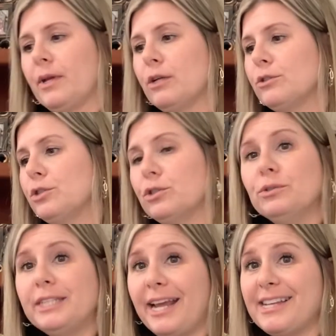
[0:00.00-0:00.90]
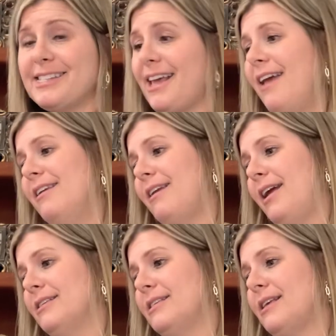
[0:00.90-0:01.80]
2 days and
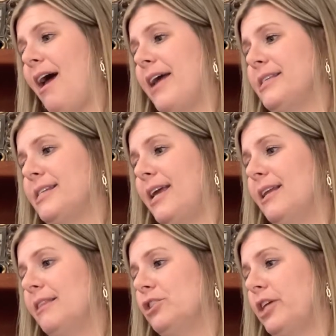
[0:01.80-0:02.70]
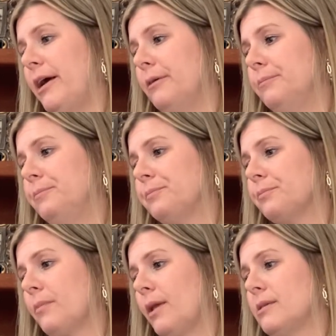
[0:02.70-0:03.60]
nights I stayed in the jail.
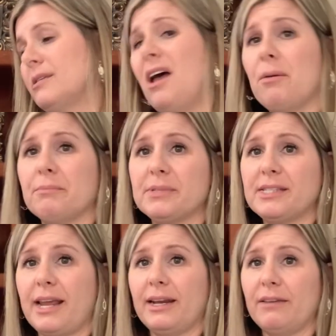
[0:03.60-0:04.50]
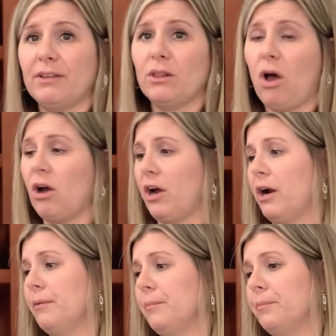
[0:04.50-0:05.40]
Some stayed even longer.
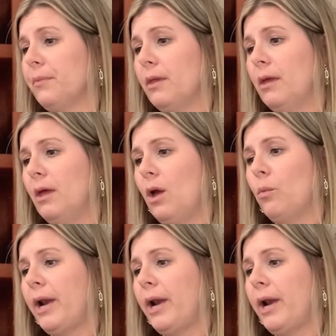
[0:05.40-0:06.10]
When